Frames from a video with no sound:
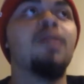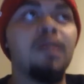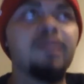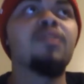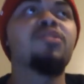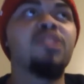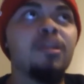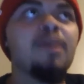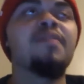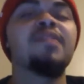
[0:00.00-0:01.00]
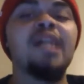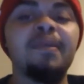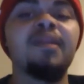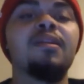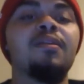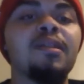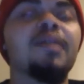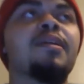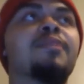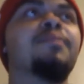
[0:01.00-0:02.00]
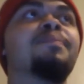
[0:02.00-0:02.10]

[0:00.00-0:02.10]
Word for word: He's gonna jump off the top of the little thing.